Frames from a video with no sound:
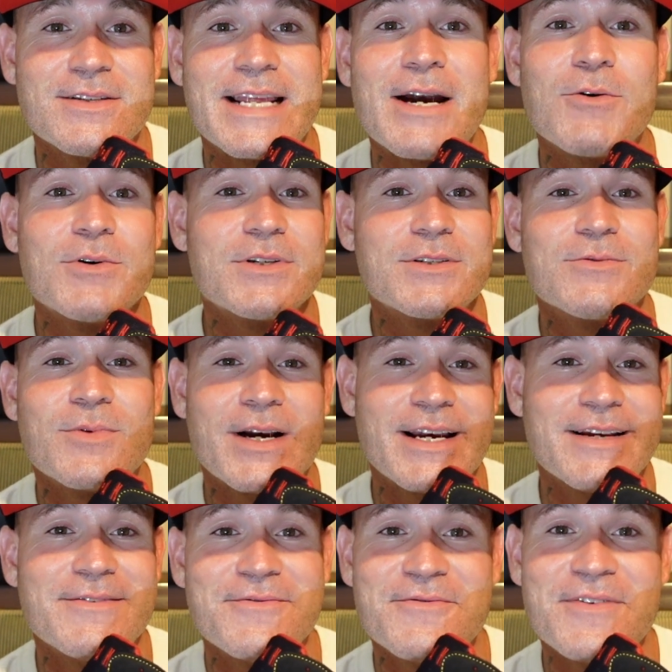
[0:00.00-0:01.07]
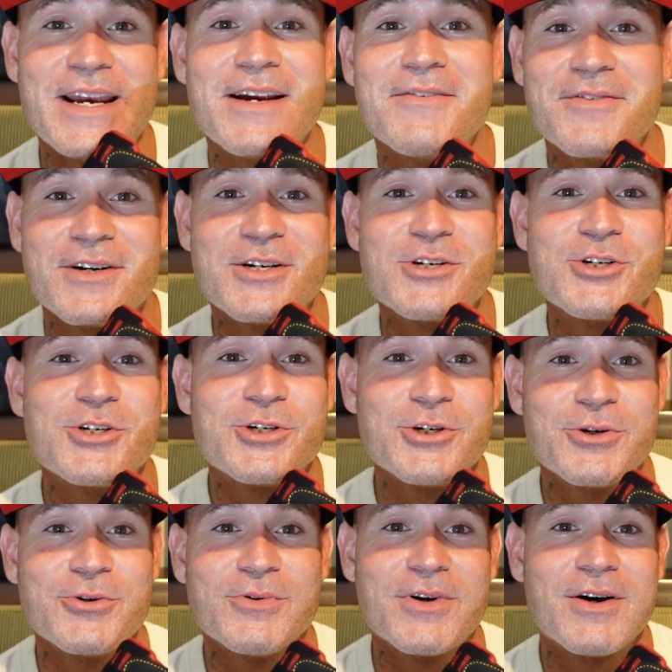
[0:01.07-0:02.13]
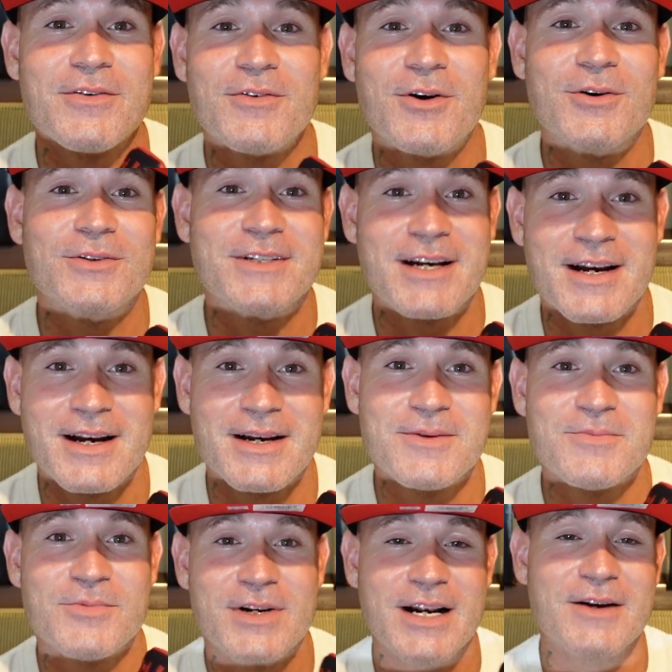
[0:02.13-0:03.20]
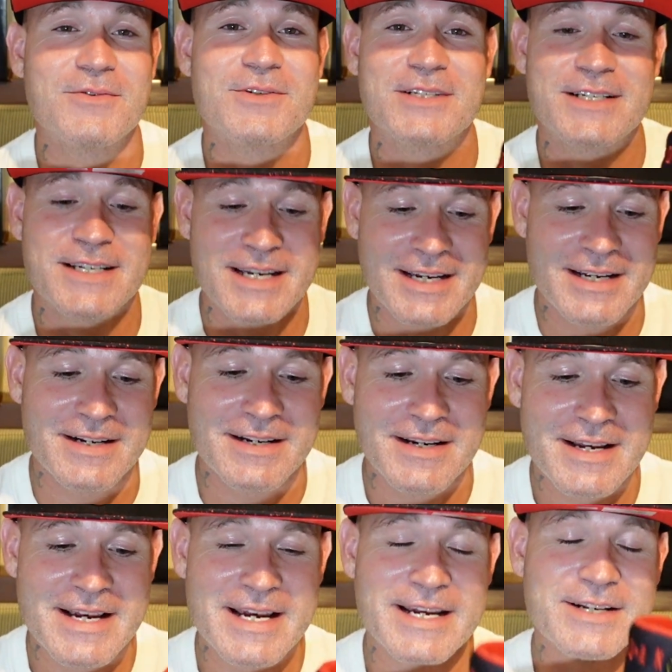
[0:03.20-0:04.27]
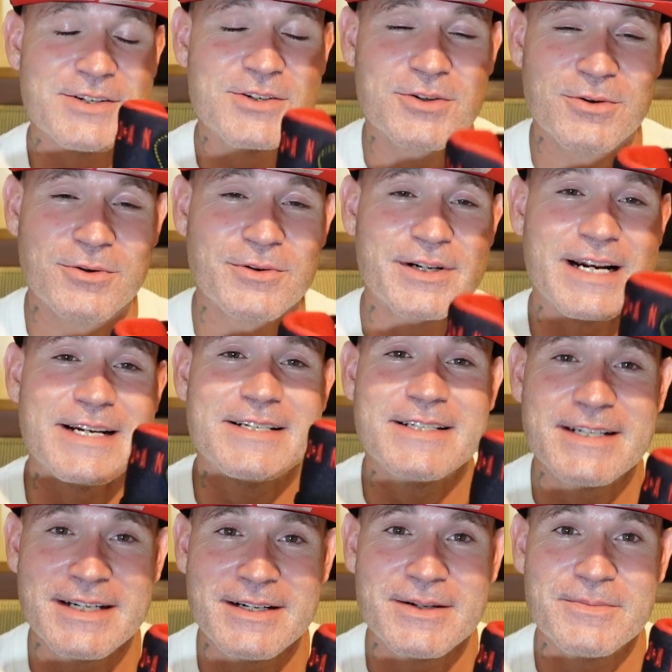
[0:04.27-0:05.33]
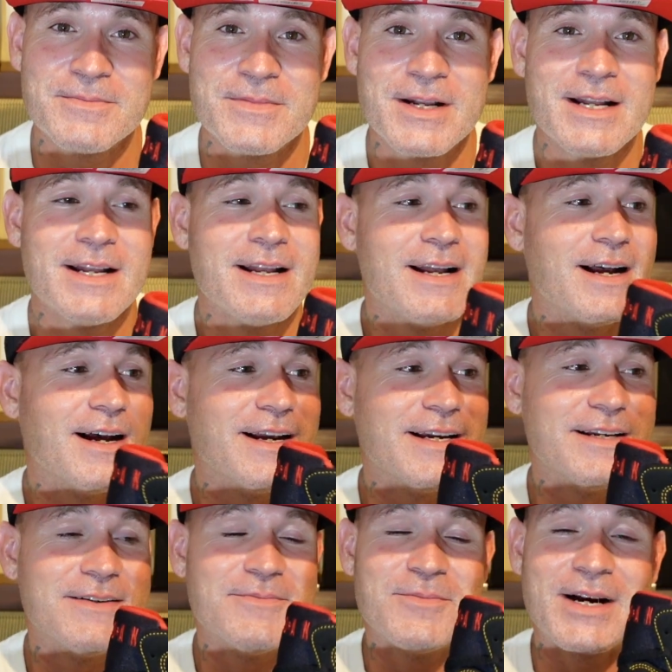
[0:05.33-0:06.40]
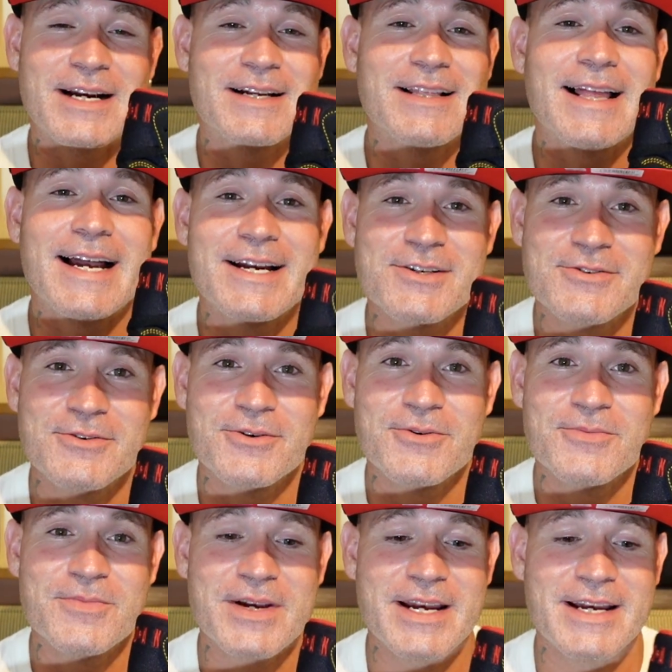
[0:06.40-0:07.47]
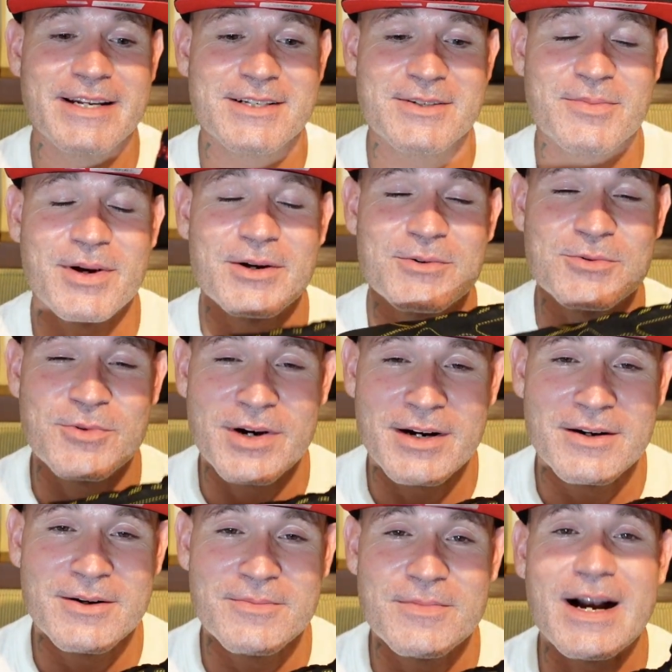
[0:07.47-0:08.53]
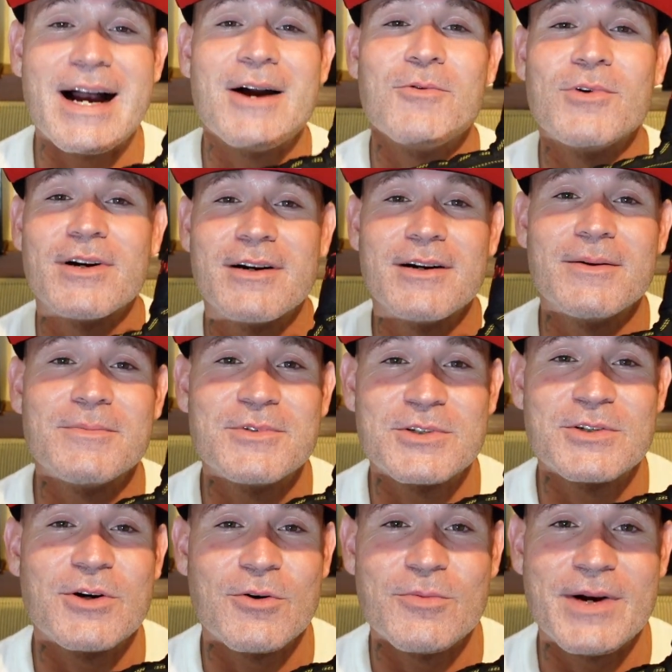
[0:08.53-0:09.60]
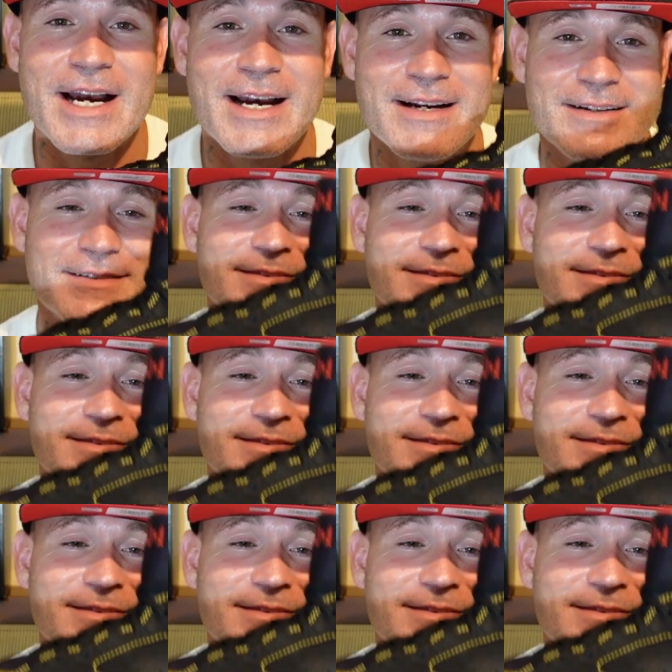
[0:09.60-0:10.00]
was my favorite shoe of all time when I was a kid in school, and I seen them in my classroom, and somebody was wearing them. I wanted them so bad,